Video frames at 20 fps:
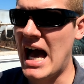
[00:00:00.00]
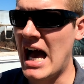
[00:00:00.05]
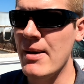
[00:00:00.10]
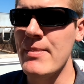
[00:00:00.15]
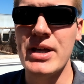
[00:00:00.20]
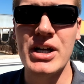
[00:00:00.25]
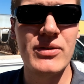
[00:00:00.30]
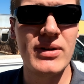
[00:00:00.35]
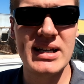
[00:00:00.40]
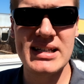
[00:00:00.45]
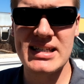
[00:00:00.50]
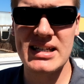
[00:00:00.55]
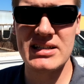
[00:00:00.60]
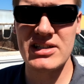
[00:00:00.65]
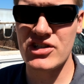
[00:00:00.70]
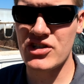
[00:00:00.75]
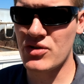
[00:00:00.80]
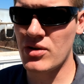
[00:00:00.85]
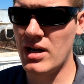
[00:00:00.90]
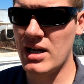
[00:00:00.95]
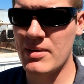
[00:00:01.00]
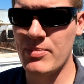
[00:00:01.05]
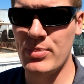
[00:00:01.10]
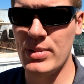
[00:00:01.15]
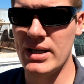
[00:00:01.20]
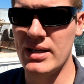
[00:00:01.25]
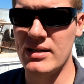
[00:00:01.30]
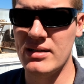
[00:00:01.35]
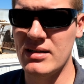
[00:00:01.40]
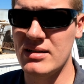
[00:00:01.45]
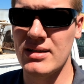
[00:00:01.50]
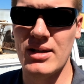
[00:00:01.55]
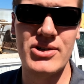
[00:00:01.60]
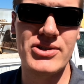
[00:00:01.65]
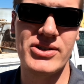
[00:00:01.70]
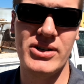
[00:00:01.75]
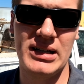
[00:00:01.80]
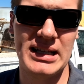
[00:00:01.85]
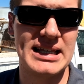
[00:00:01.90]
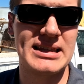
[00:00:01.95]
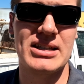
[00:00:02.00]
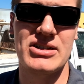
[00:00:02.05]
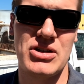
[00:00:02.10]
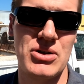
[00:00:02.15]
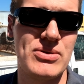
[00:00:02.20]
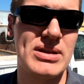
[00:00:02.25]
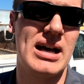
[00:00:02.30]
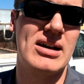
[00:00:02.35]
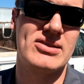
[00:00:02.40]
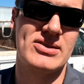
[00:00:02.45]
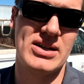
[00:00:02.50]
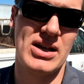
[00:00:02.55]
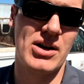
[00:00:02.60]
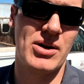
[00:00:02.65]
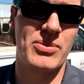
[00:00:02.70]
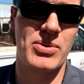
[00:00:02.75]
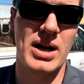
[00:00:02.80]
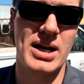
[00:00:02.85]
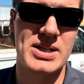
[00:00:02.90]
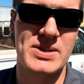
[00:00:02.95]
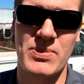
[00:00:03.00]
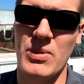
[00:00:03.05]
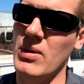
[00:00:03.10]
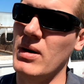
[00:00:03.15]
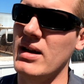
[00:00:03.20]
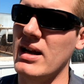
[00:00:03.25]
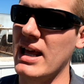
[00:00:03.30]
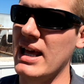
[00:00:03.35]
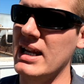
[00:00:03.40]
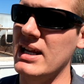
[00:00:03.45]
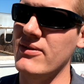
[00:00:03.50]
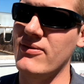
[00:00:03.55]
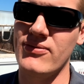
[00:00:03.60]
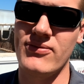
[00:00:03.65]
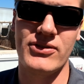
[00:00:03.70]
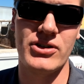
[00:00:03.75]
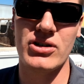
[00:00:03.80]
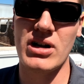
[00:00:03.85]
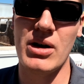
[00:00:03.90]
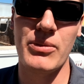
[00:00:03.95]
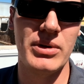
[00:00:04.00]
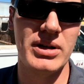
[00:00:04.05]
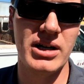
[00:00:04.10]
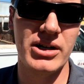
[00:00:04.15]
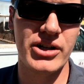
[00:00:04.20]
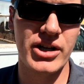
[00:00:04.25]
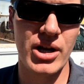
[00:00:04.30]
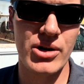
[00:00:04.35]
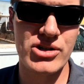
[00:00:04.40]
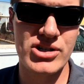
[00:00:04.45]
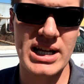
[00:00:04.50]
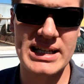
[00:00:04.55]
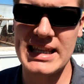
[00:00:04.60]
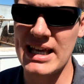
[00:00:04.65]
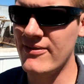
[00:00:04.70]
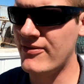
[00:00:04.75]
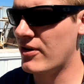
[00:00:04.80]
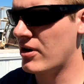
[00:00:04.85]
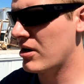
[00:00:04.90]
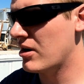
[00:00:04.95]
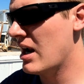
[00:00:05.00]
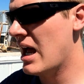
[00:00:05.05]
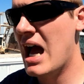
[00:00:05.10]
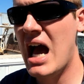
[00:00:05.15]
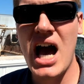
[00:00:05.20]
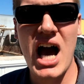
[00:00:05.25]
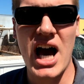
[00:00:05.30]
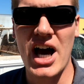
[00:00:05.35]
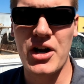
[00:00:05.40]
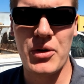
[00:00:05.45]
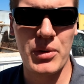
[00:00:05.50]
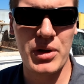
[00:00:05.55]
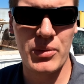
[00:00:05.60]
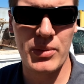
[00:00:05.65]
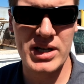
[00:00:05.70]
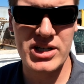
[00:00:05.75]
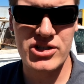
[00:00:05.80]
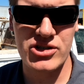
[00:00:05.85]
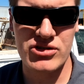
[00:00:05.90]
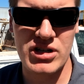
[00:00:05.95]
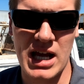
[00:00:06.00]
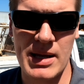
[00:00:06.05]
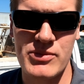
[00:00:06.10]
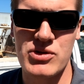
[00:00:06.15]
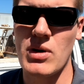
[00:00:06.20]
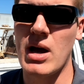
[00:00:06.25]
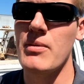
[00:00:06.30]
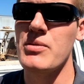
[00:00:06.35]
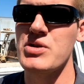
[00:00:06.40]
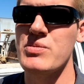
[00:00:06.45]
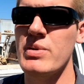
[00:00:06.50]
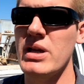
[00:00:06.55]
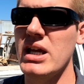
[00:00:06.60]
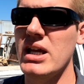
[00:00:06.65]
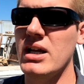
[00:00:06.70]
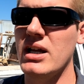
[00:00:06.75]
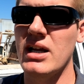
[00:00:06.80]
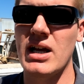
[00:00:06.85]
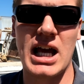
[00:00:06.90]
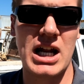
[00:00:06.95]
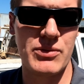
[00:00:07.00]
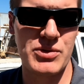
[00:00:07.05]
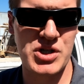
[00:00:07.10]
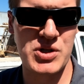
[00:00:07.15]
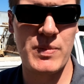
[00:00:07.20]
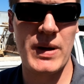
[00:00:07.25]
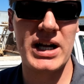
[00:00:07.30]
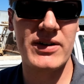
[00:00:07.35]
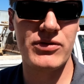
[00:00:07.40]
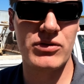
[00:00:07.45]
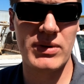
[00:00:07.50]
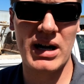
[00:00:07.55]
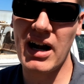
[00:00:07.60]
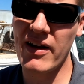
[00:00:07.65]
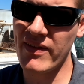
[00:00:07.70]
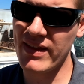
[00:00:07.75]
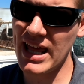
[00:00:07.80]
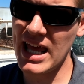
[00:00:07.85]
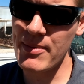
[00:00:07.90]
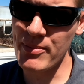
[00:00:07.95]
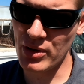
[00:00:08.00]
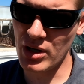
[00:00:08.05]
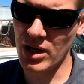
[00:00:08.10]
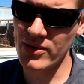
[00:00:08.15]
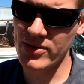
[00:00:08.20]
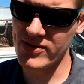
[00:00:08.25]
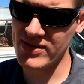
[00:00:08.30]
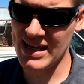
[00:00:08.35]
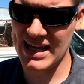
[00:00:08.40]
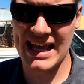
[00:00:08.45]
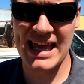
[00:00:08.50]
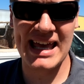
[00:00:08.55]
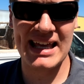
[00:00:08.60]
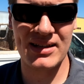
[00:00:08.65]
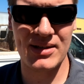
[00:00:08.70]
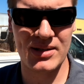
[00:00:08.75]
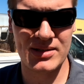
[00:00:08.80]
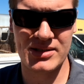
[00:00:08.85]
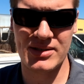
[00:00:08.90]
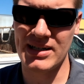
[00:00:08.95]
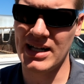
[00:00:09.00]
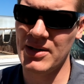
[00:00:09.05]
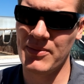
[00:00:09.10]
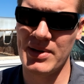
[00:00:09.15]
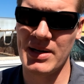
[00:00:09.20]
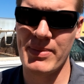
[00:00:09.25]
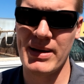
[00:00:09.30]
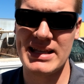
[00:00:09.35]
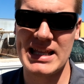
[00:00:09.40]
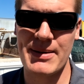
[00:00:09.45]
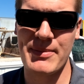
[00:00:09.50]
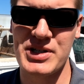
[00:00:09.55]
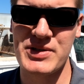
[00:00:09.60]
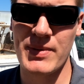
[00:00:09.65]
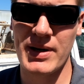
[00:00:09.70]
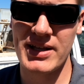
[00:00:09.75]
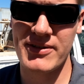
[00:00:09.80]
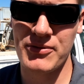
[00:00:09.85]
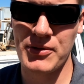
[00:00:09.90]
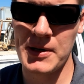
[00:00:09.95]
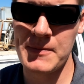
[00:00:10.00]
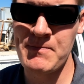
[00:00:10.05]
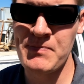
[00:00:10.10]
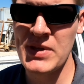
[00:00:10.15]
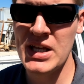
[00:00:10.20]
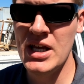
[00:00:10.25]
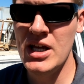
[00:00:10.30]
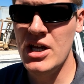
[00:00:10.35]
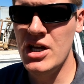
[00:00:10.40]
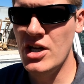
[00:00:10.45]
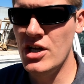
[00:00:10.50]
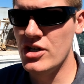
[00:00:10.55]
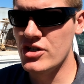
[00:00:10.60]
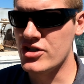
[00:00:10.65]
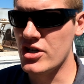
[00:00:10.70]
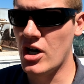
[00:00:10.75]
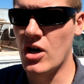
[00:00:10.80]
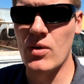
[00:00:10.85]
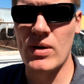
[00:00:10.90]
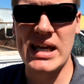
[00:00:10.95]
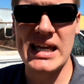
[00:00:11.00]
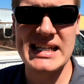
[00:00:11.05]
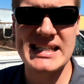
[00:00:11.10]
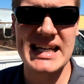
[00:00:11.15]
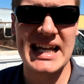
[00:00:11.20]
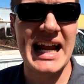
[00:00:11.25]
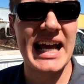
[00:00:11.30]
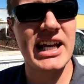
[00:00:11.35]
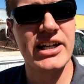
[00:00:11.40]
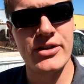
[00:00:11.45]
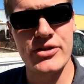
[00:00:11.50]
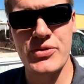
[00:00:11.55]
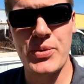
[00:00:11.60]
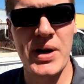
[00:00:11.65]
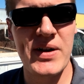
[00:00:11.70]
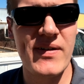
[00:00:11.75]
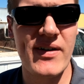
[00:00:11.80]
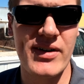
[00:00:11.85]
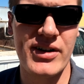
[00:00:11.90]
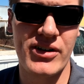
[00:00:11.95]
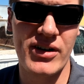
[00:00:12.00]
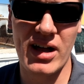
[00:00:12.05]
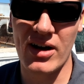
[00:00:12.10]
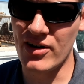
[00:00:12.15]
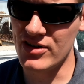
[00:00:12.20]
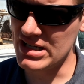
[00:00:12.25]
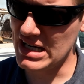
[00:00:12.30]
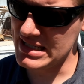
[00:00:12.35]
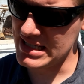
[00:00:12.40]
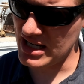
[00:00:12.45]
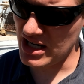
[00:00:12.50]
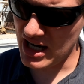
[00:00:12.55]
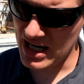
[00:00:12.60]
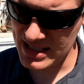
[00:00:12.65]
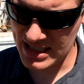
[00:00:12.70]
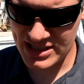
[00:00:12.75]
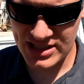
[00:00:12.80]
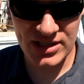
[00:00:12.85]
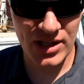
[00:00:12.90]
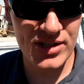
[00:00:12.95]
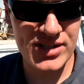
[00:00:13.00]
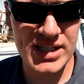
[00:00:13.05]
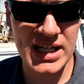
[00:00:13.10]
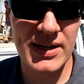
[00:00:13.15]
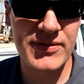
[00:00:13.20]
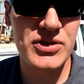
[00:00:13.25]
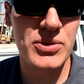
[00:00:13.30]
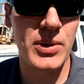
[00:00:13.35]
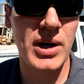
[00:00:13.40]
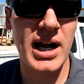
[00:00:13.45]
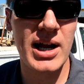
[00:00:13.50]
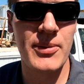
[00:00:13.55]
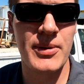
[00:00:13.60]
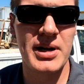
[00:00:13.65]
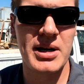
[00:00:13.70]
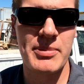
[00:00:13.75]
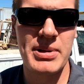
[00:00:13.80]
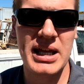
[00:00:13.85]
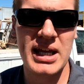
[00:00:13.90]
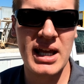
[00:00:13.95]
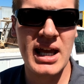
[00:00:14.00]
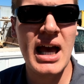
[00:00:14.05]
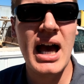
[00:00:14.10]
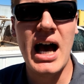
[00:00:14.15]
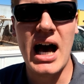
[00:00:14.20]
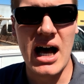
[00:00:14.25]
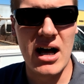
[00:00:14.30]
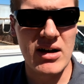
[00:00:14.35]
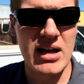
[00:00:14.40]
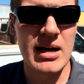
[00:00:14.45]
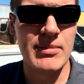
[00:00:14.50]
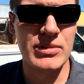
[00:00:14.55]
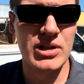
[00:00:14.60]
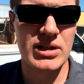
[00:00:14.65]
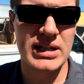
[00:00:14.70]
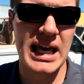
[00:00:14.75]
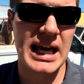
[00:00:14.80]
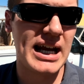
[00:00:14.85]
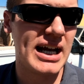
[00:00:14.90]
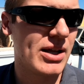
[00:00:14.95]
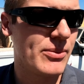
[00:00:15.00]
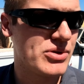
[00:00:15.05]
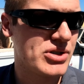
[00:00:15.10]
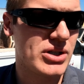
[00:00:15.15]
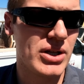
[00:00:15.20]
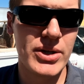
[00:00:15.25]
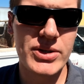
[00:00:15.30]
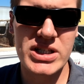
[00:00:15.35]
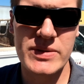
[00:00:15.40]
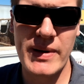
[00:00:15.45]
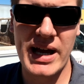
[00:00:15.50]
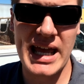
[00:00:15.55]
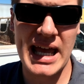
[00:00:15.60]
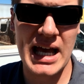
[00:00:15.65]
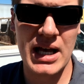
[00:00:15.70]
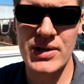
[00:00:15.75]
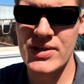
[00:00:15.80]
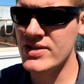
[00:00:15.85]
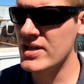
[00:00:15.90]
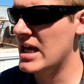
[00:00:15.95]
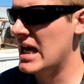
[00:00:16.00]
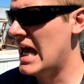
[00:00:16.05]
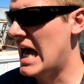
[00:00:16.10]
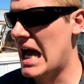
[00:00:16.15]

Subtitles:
I'm interested in this truck, but closer to like the $2,000 price point, and if you're not willing to negotiate that far, I don't want to waste your time. So I was being kind of respectful right out of the gate, but also saying, hey, look, dude, I don't want to pay much money for it. So he said, I can do $2,500, and I said, all right, that's close enough to where I want to be. I'll come look at it. It was close to my house.